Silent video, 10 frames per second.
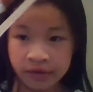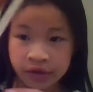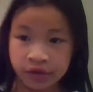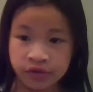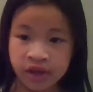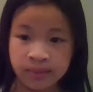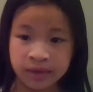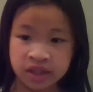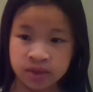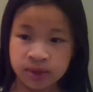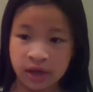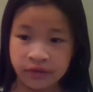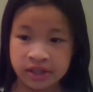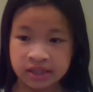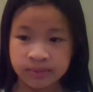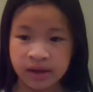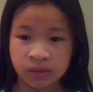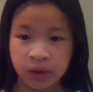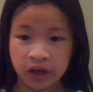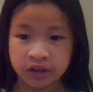then your thumb needs to be on this metal
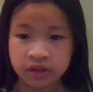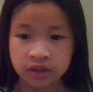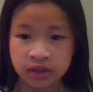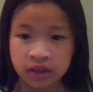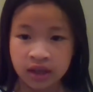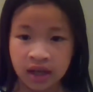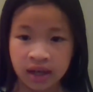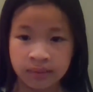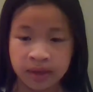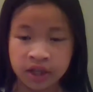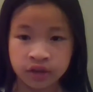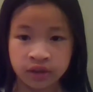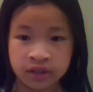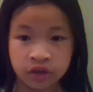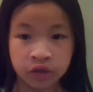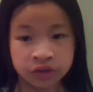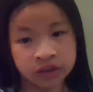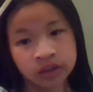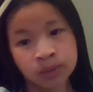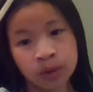part, and make sure it's
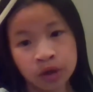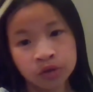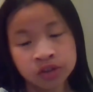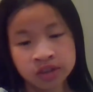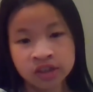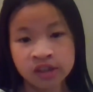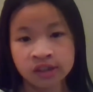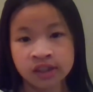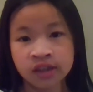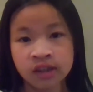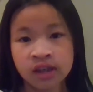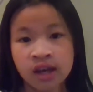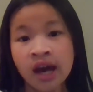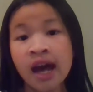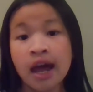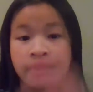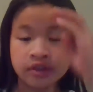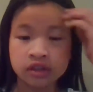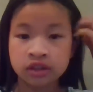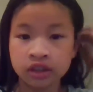holding the bow securely, and
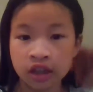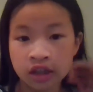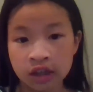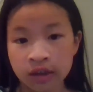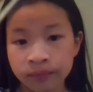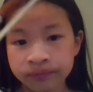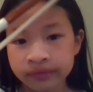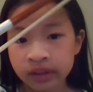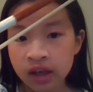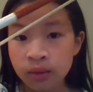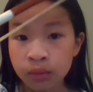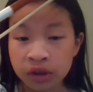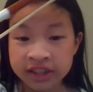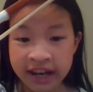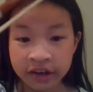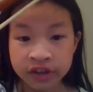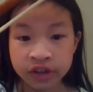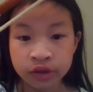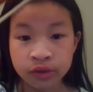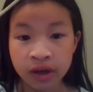the more tighter
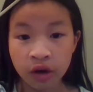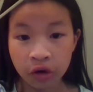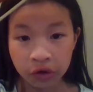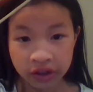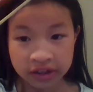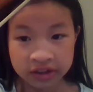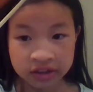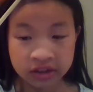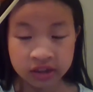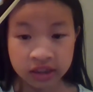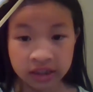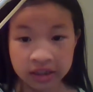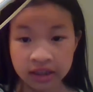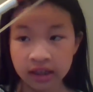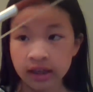you hold it, the